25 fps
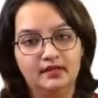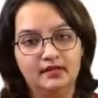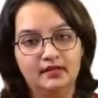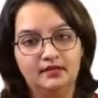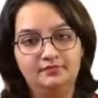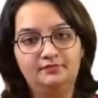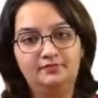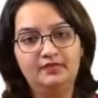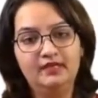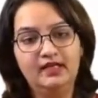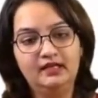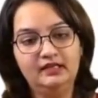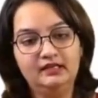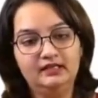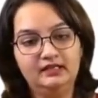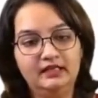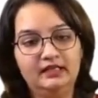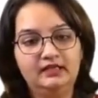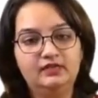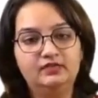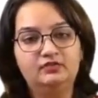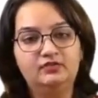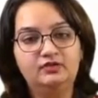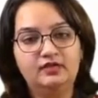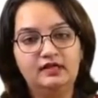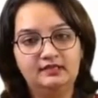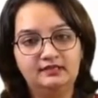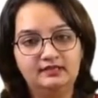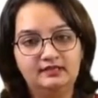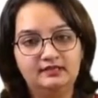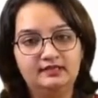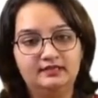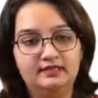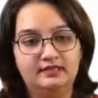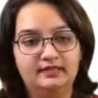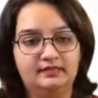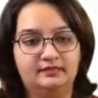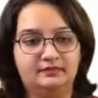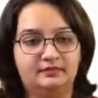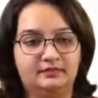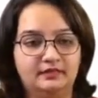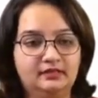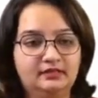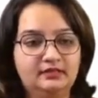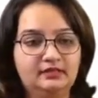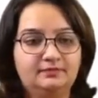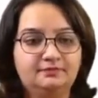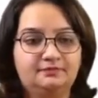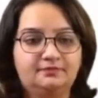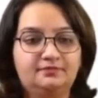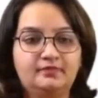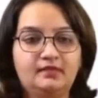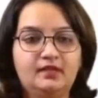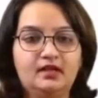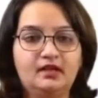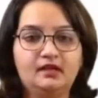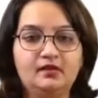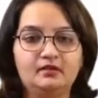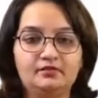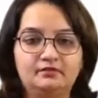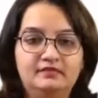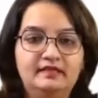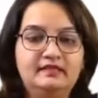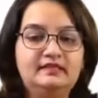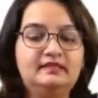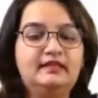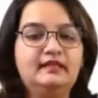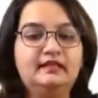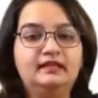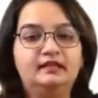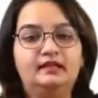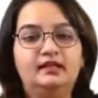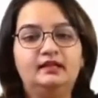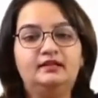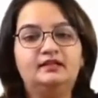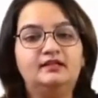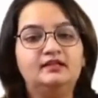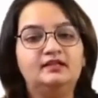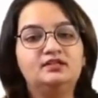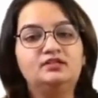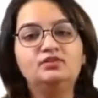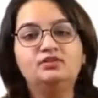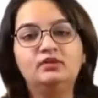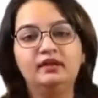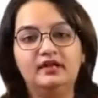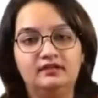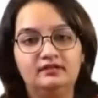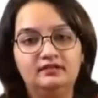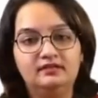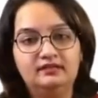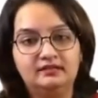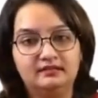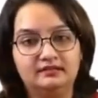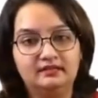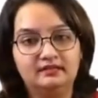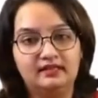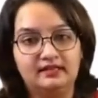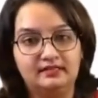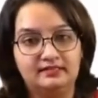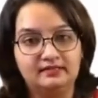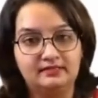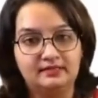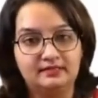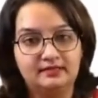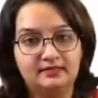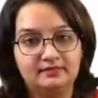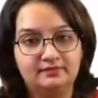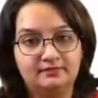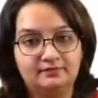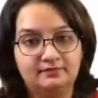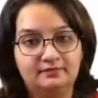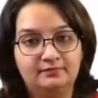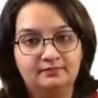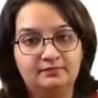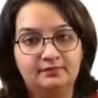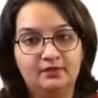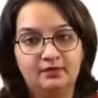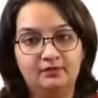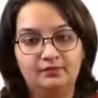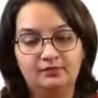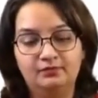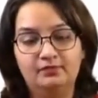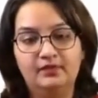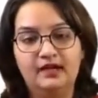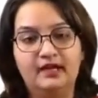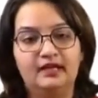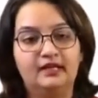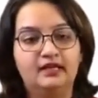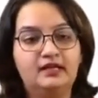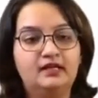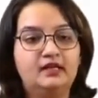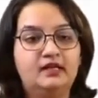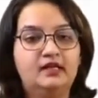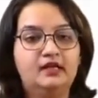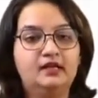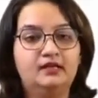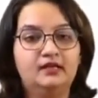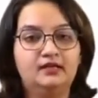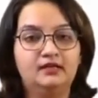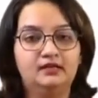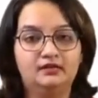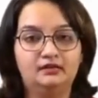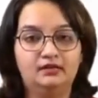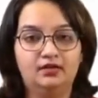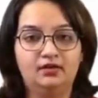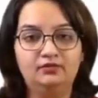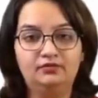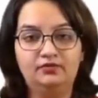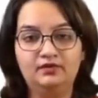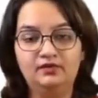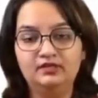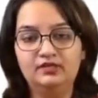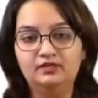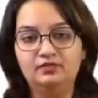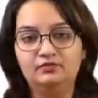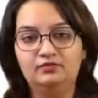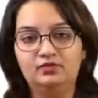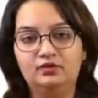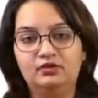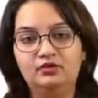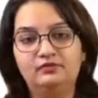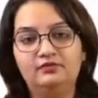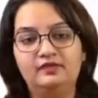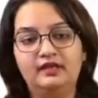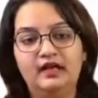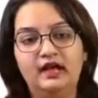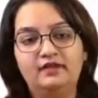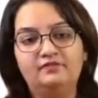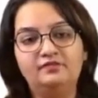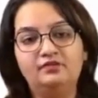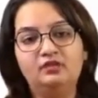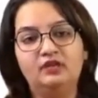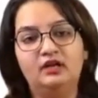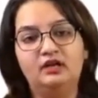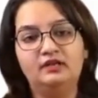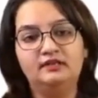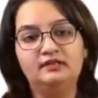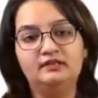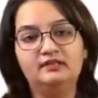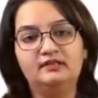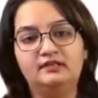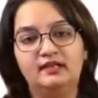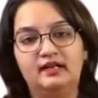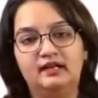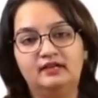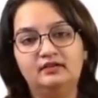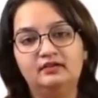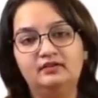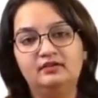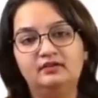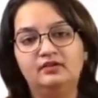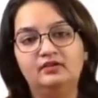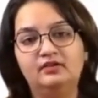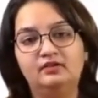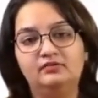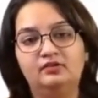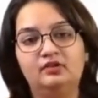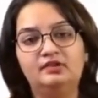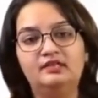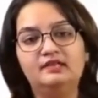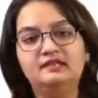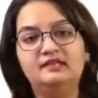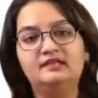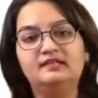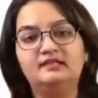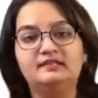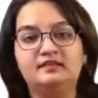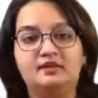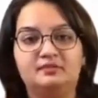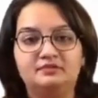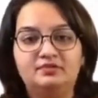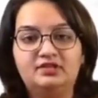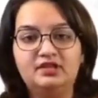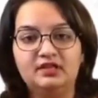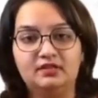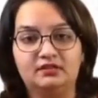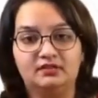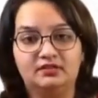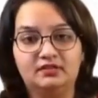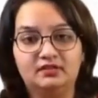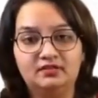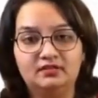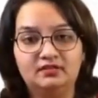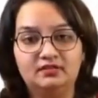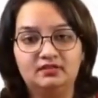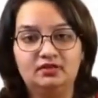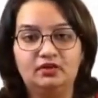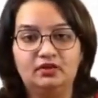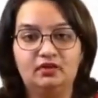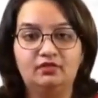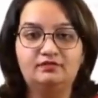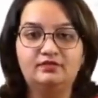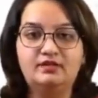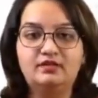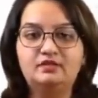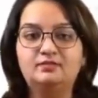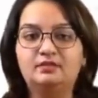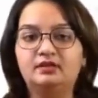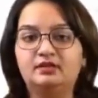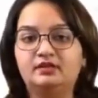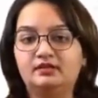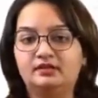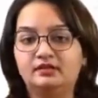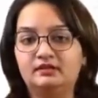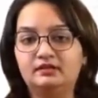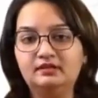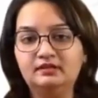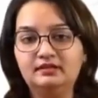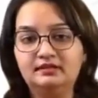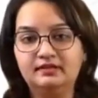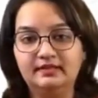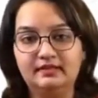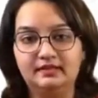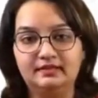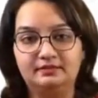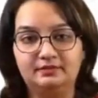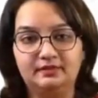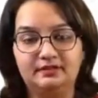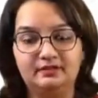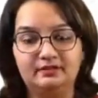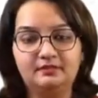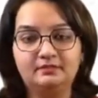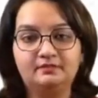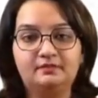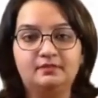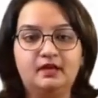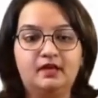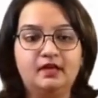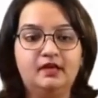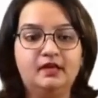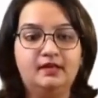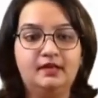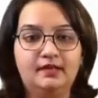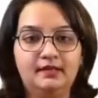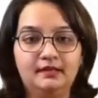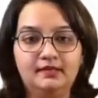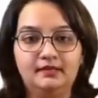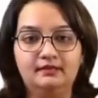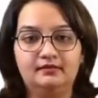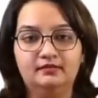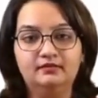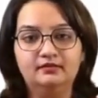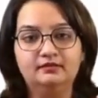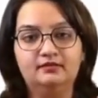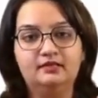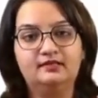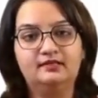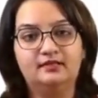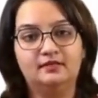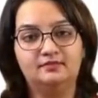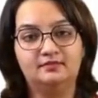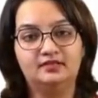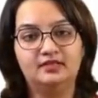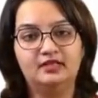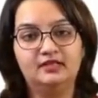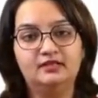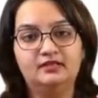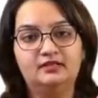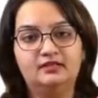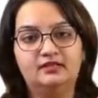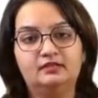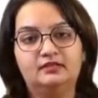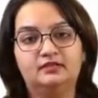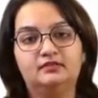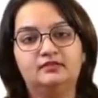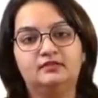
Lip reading: If we can take a look at this statement, we see that there is no error in the sentence. Why? Now, first of all, we have to understand what is the subject of this particular statement. Here, the subject